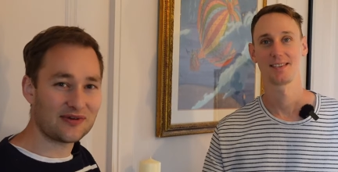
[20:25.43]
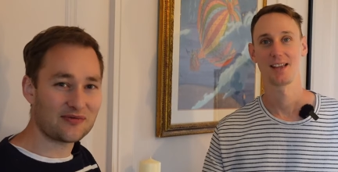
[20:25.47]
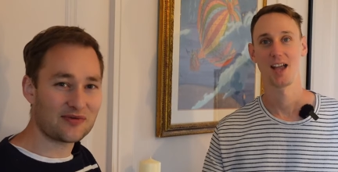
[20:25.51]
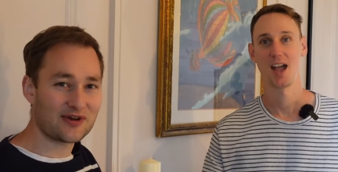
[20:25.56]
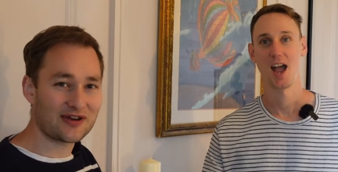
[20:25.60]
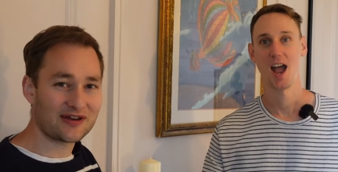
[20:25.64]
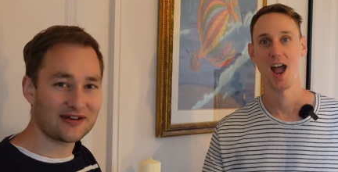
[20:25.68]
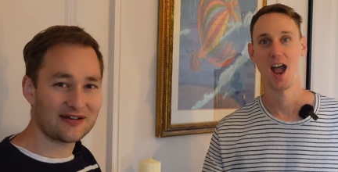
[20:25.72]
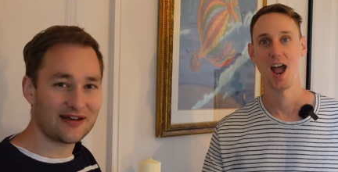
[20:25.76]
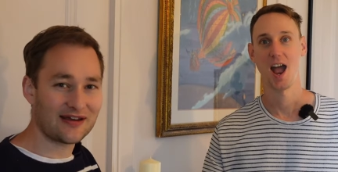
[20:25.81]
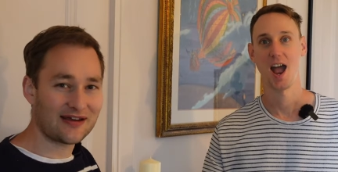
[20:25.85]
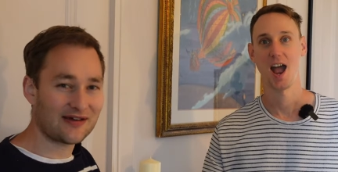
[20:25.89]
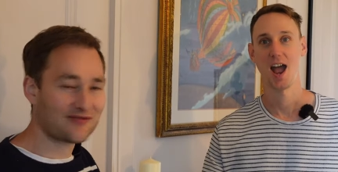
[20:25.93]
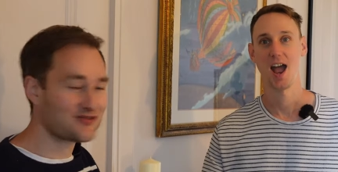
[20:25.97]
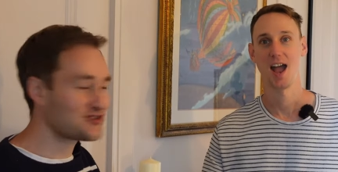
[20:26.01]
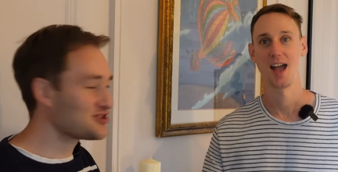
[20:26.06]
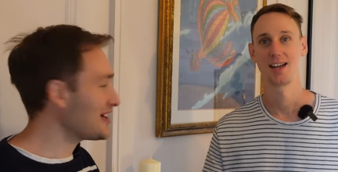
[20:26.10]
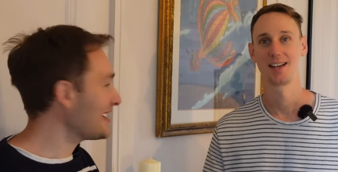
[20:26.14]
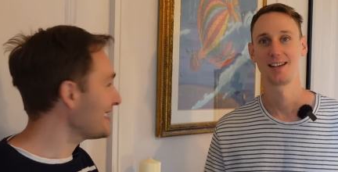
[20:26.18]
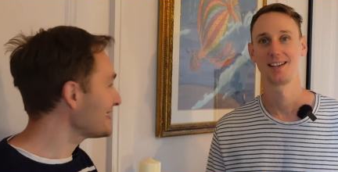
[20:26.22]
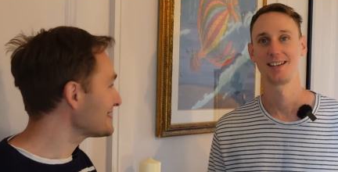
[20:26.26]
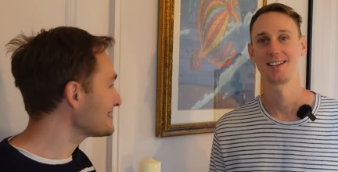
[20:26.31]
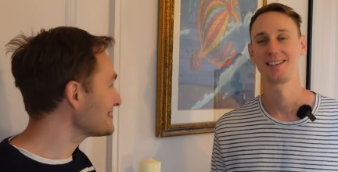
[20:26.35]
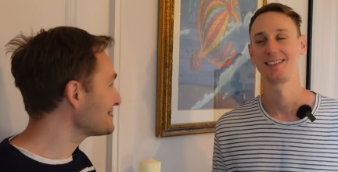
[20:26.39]
Speaker 1: we can have a
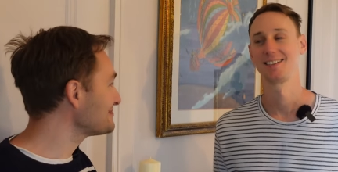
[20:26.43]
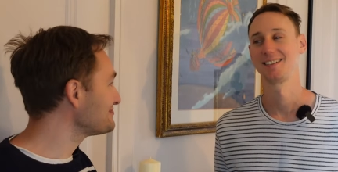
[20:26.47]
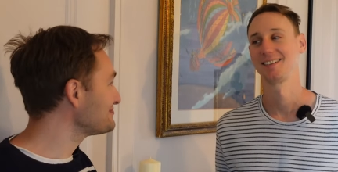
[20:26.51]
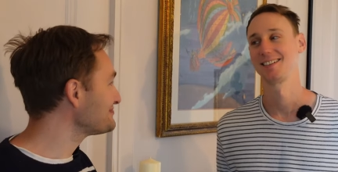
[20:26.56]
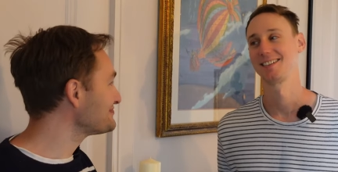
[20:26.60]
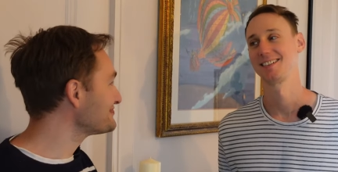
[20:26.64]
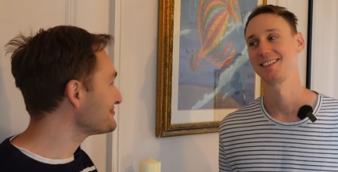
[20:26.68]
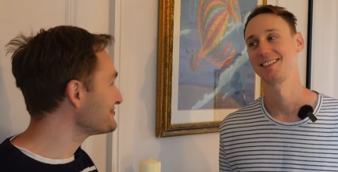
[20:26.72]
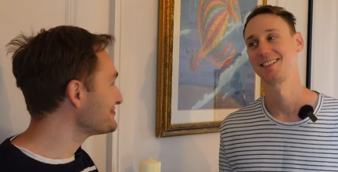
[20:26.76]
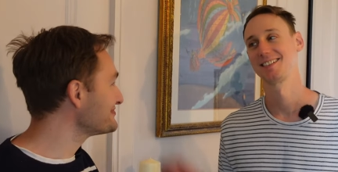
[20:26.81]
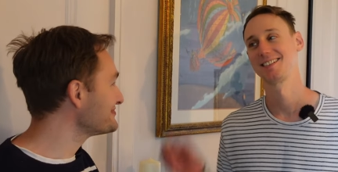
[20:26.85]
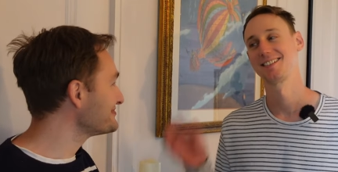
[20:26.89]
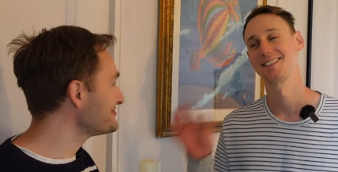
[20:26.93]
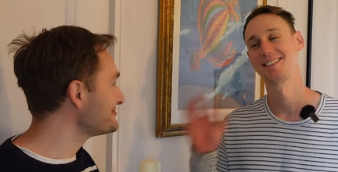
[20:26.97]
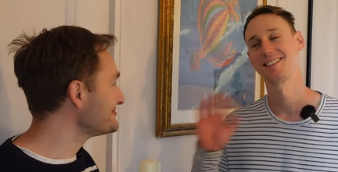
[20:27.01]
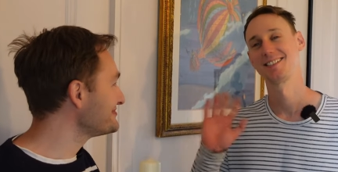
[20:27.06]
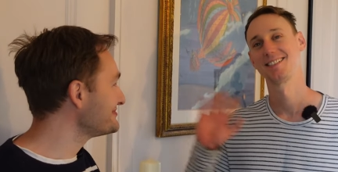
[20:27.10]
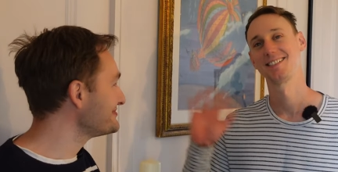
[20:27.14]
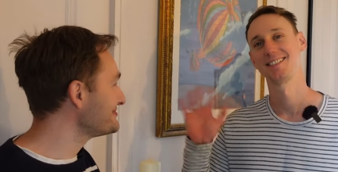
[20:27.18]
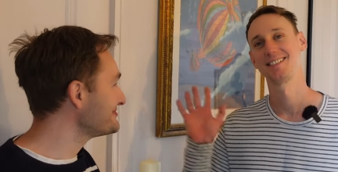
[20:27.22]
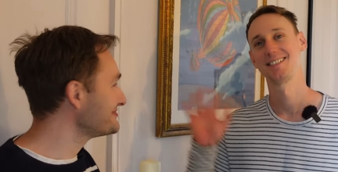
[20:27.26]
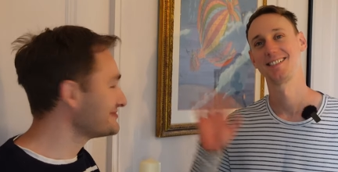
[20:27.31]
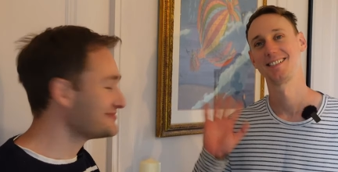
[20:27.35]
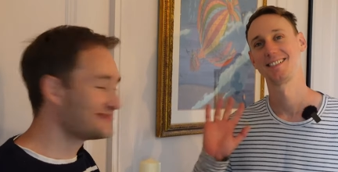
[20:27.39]
chat.
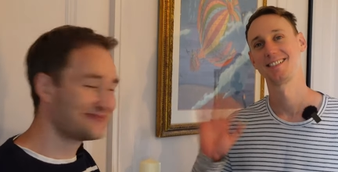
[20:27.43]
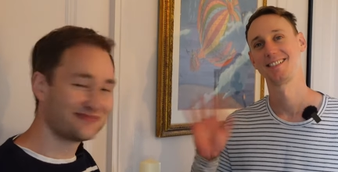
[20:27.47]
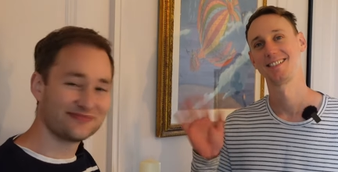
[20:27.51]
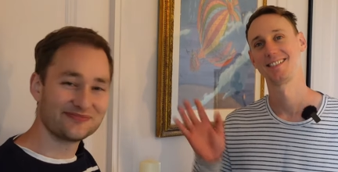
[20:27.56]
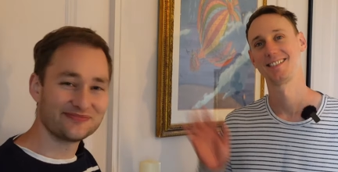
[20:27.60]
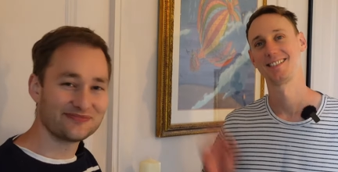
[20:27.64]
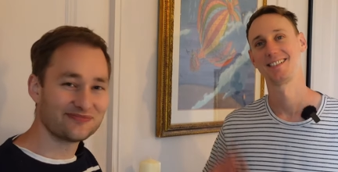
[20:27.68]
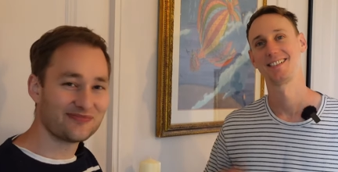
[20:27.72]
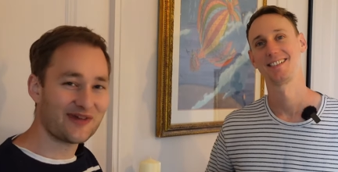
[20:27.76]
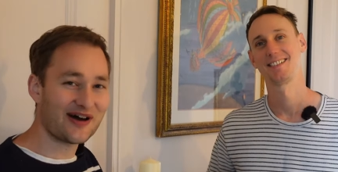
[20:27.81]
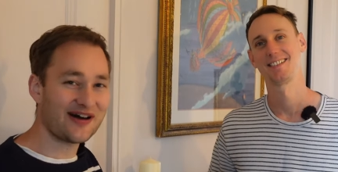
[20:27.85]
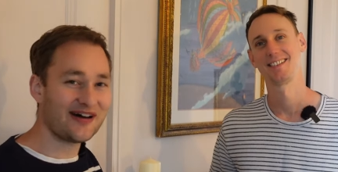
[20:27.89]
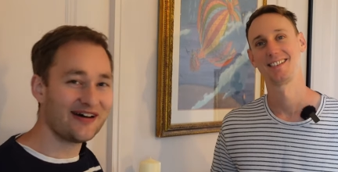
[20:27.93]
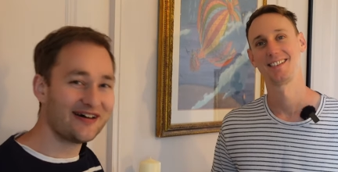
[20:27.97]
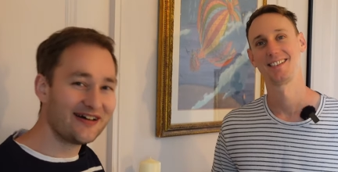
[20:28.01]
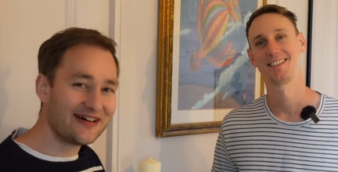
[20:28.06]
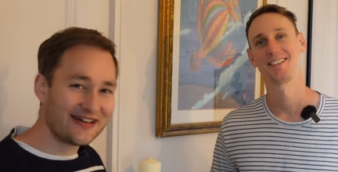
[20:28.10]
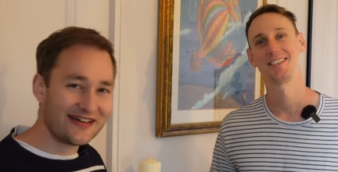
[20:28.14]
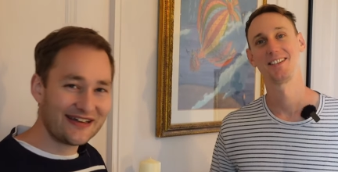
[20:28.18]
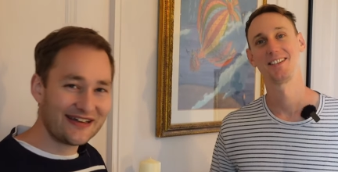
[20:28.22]
Bye.